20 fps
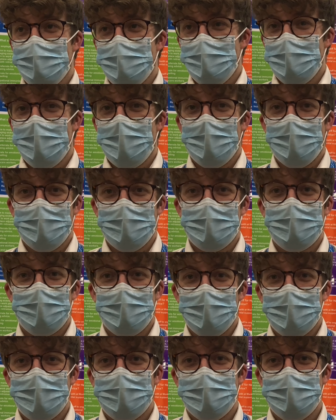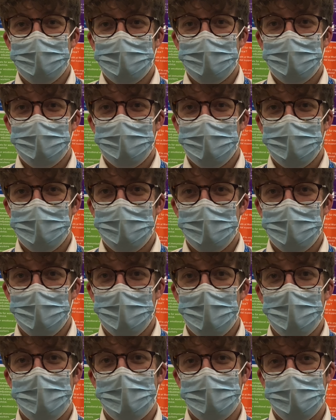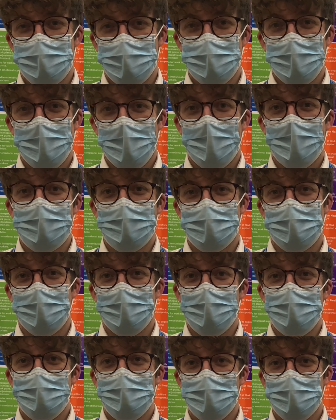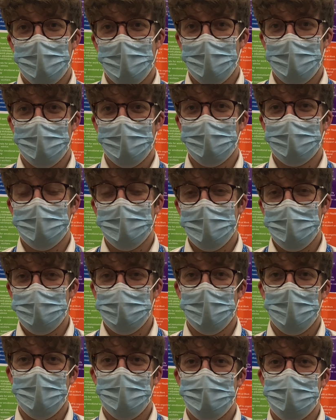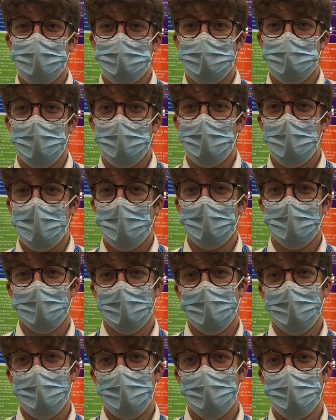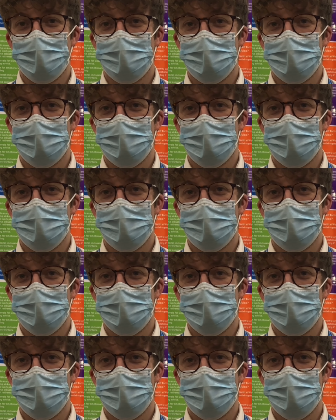yeah, like, learning during that time I think really changed my work life